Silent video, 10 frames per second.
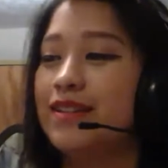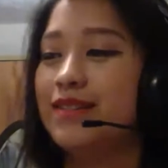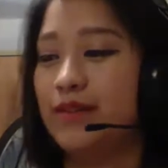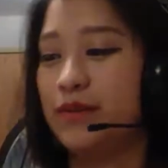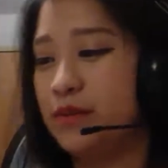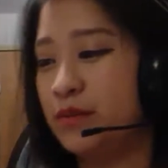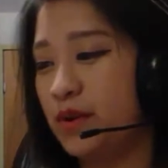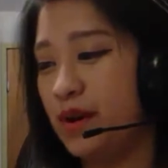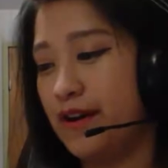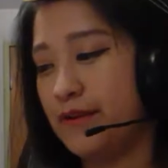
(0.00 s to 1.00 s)
So
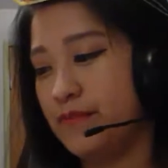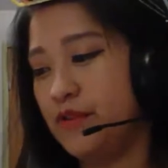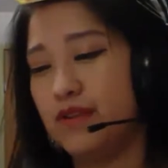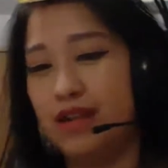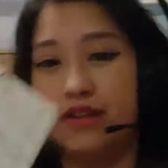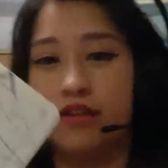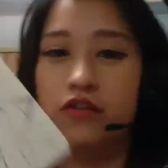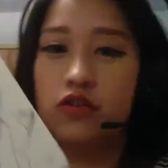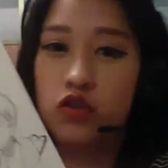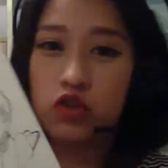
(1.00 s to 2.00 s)
you can either
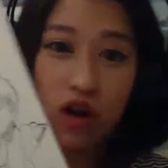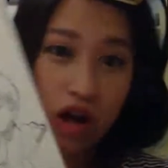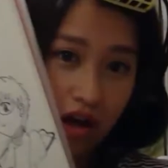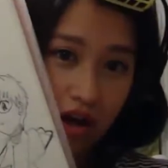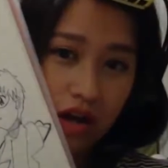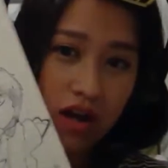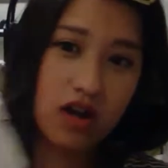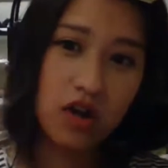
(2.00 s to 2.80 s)
draw,